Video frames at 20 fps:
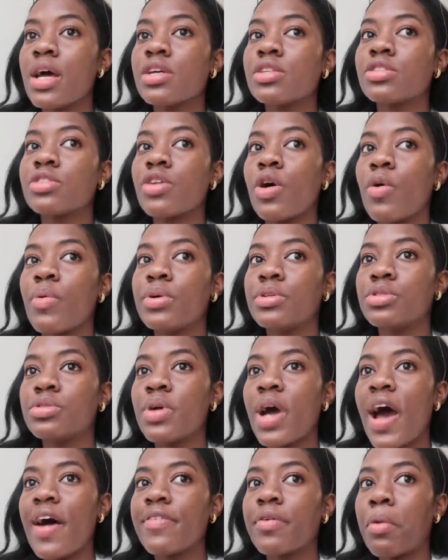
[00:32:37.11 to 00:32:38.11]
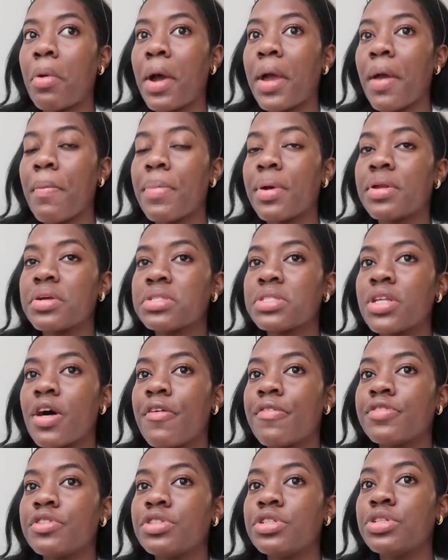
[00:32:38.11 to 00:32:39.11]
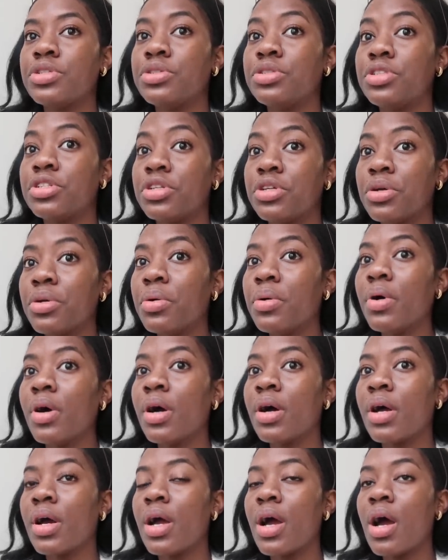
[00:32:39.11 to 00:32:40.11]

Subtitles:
So we do have quite a bit of stuff to do.